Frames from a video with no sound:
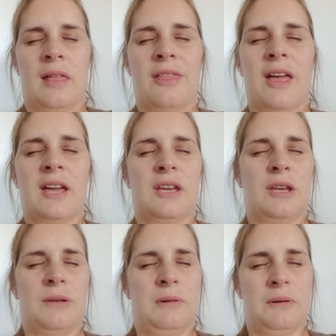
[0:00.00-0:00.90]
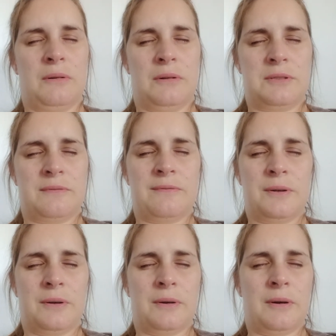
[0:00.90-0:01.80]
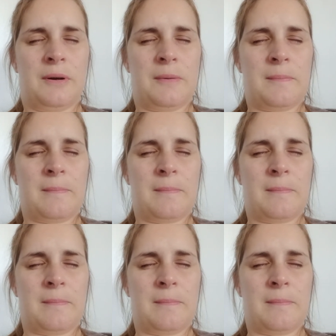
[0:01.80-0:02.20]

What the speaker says: Thank you, Lord, for